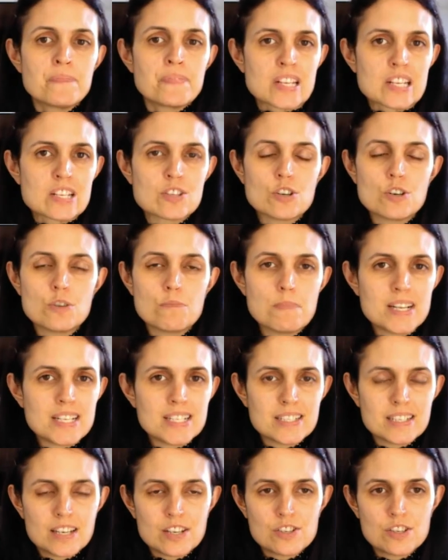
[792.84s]
So
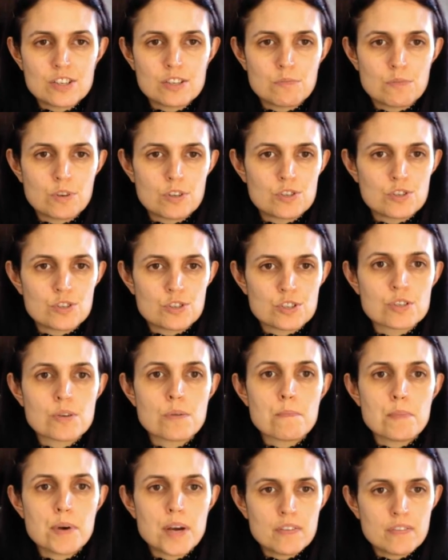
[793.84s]
meditation was just
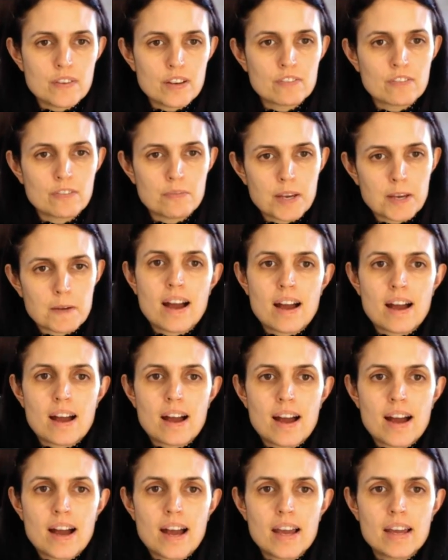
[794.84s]
perfect for me.
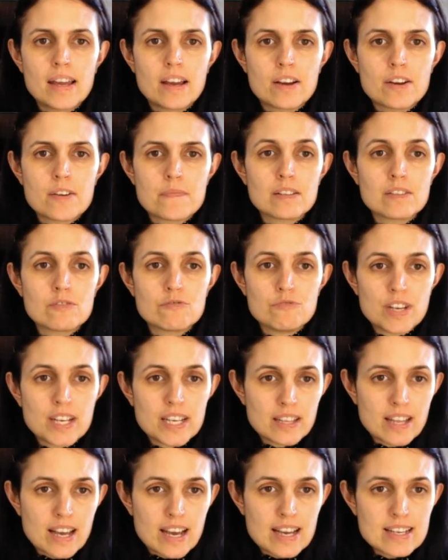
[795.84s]
I
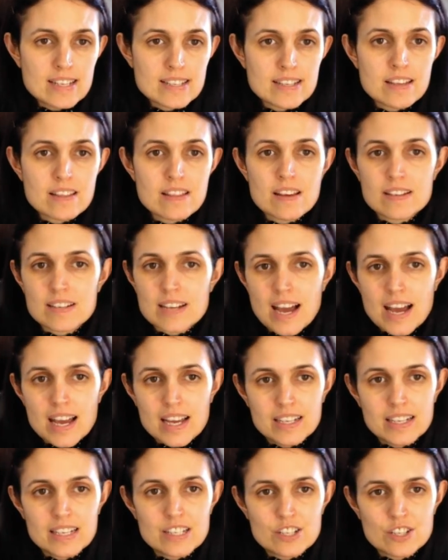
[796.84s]
realized that I
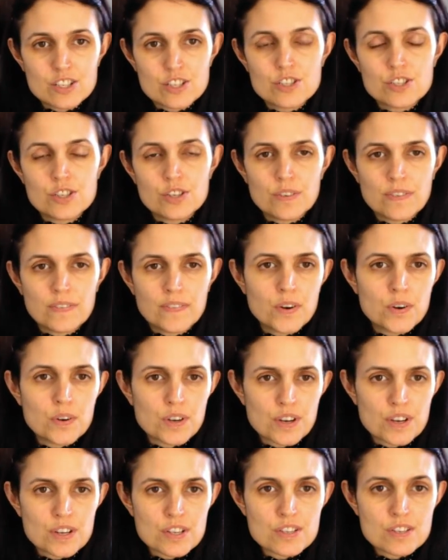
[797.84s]
needed to
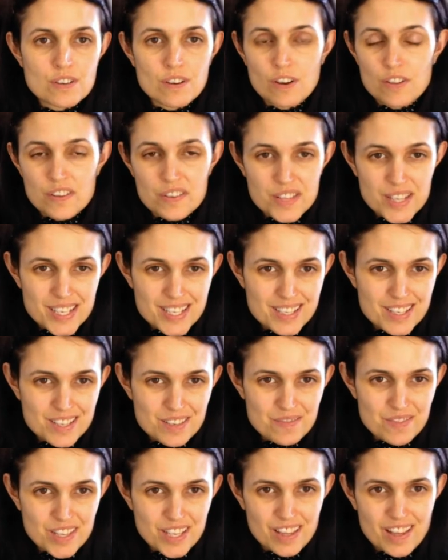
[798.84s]
focus, although this is
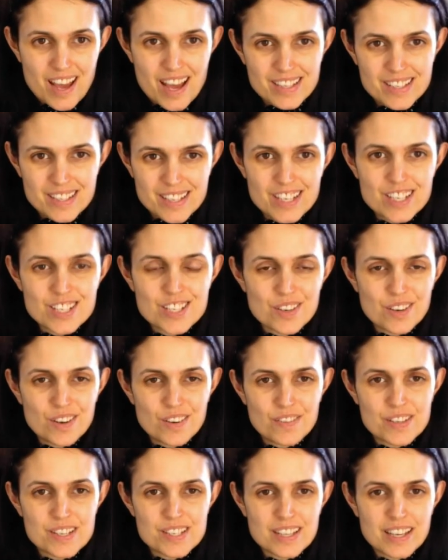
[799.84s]
something that I teach, so
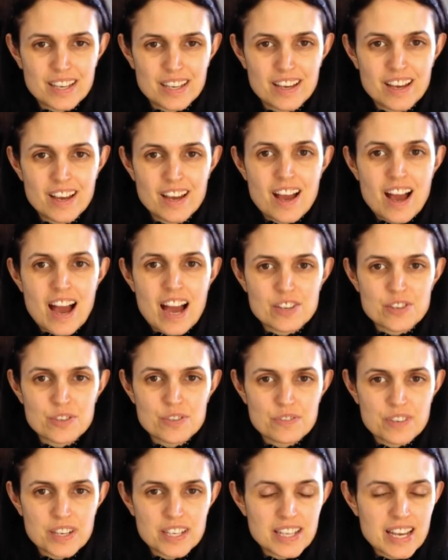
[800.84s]
obviously I should
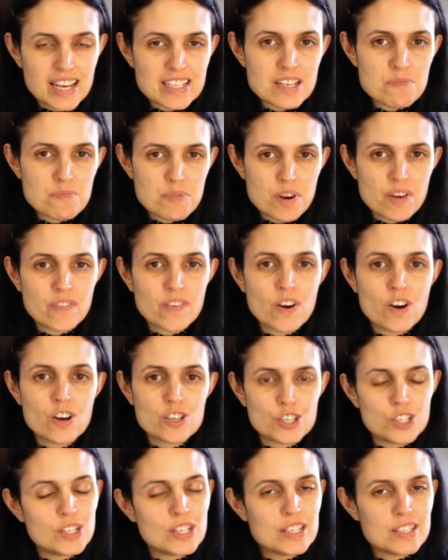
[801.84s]
realize it, but of
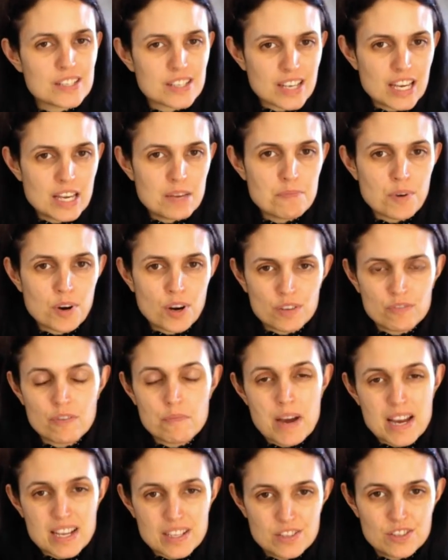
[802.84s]
course you need to keep on
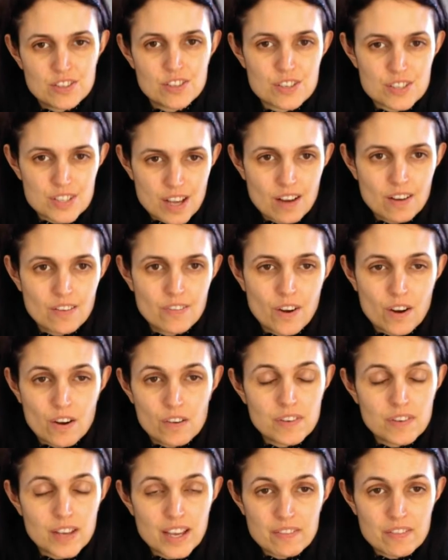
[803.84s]
reminding yourself
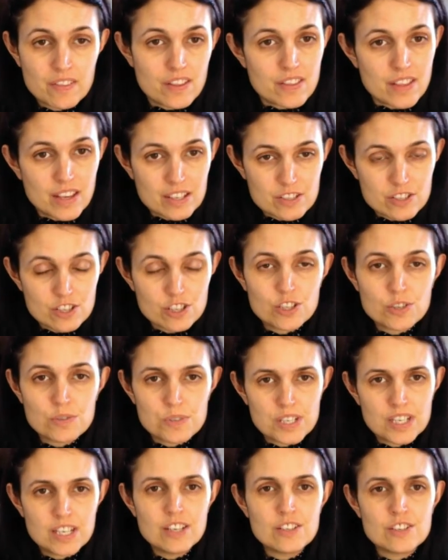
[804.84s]
of even the things that you
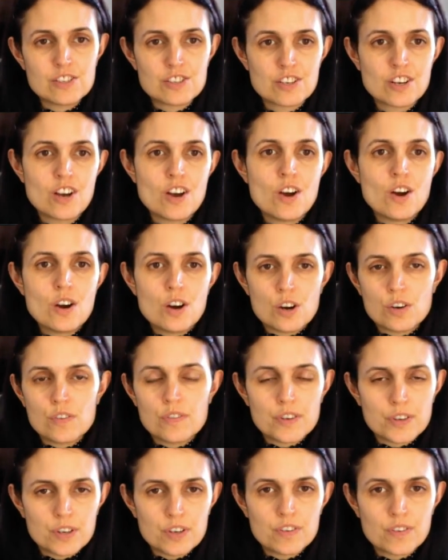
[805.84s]
teach
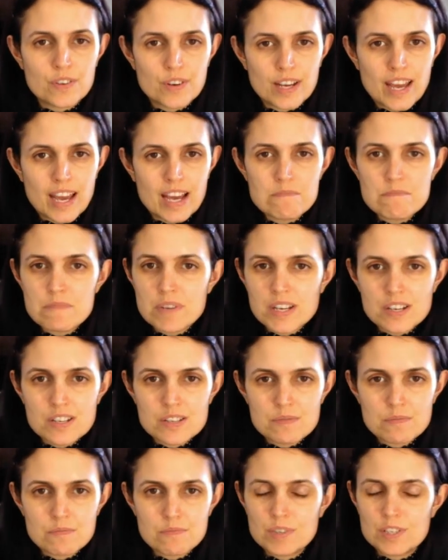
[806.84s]
over and over again,
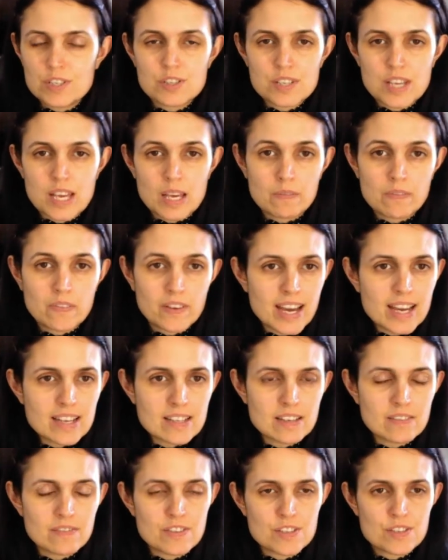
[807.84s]
because we just keep
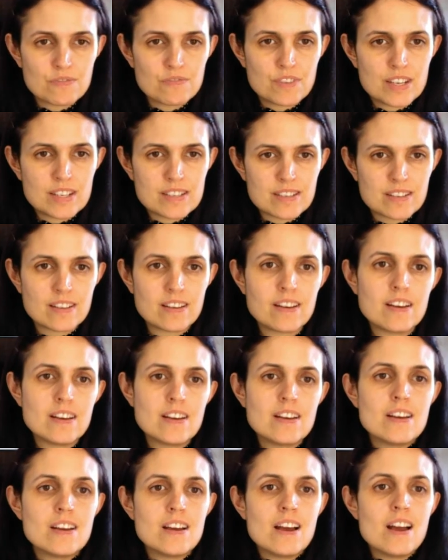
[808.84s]
forgetting for some reason.
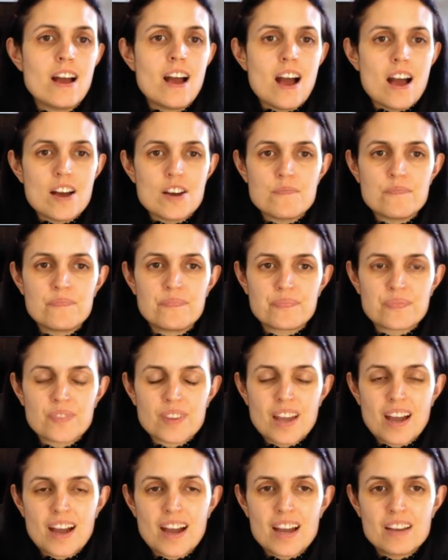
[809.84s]

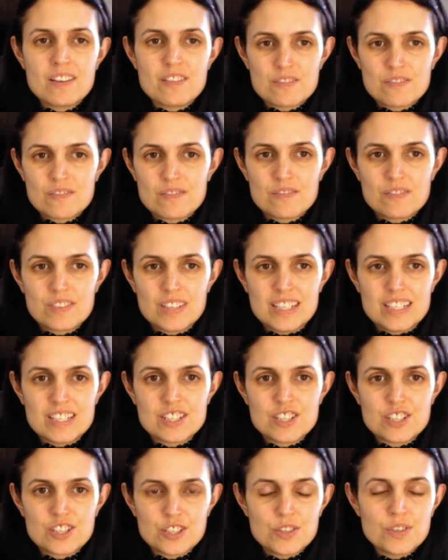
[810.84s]
I needed
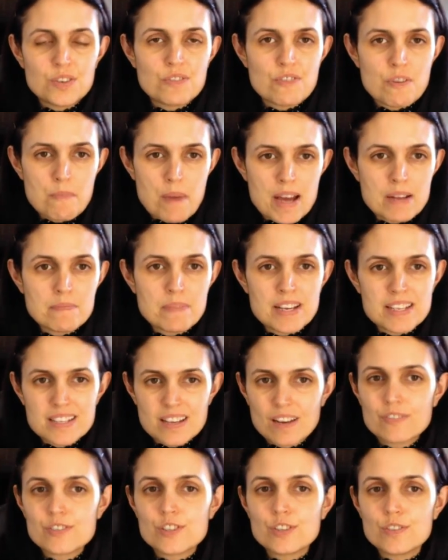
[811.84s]
to remind
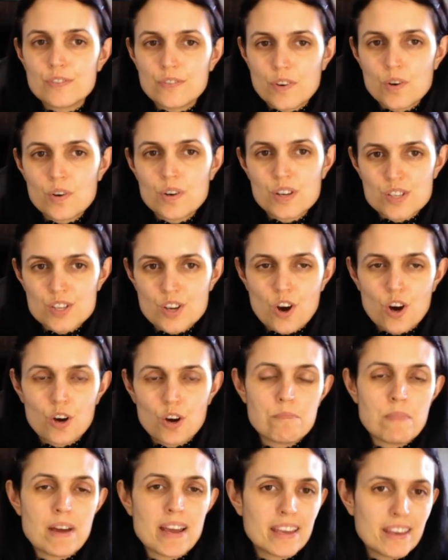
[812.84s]
myself to focus
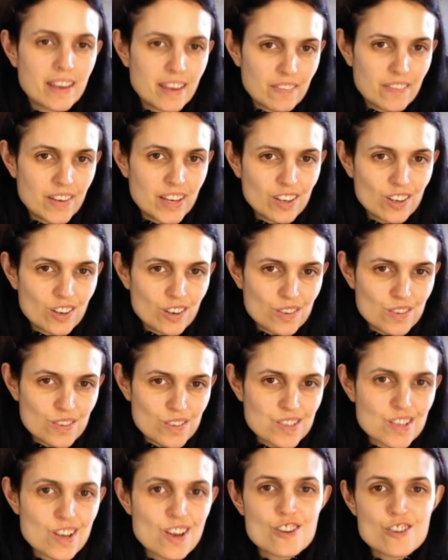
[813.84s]
on my giving
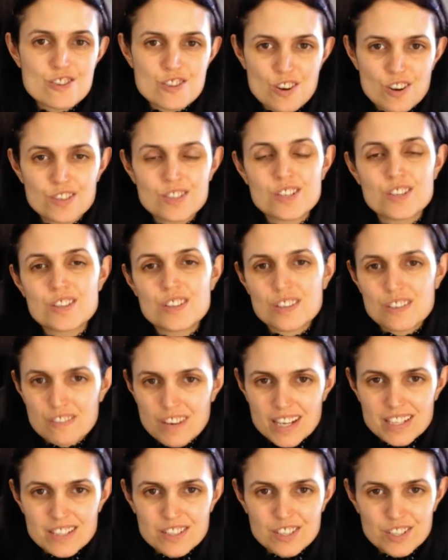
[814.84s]
goals, not the
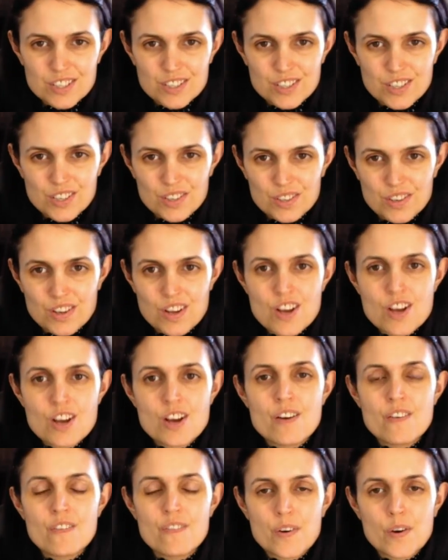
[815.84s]
gratitude goal.
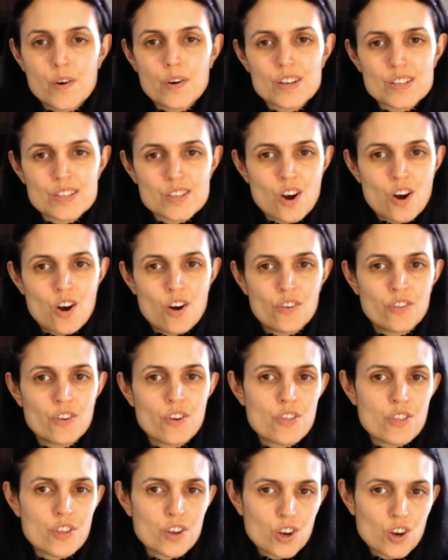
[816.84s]
Focus on
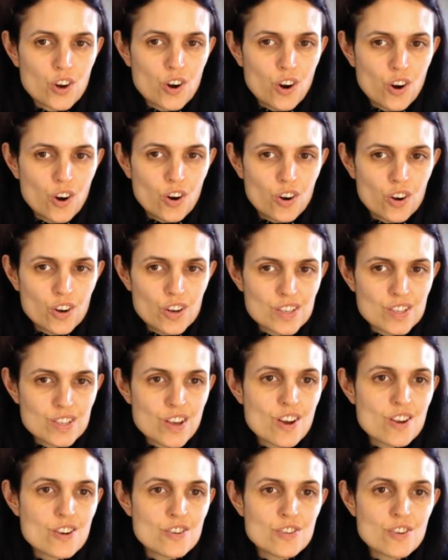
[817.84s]
the cause,
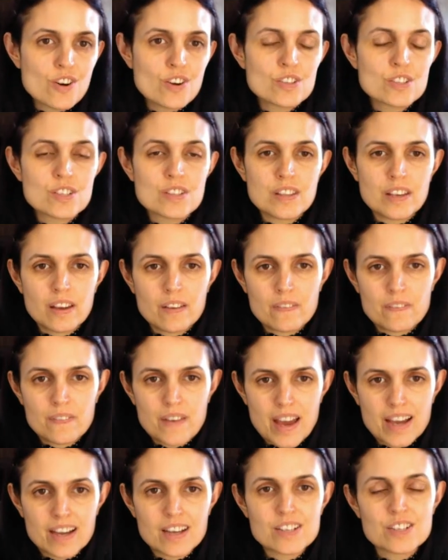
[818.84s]
not the
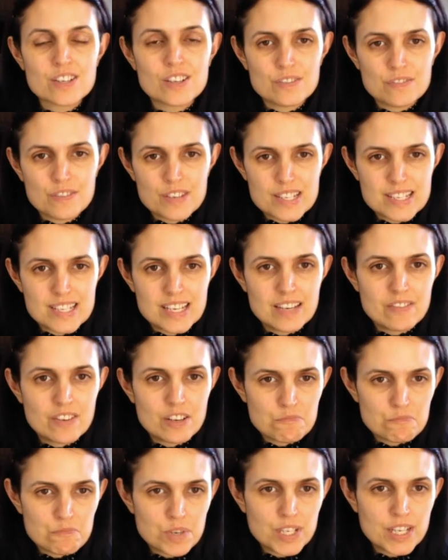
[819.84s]
effect of
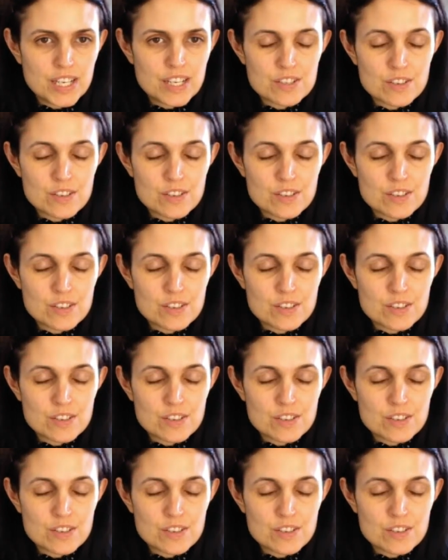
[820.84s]
receiving money.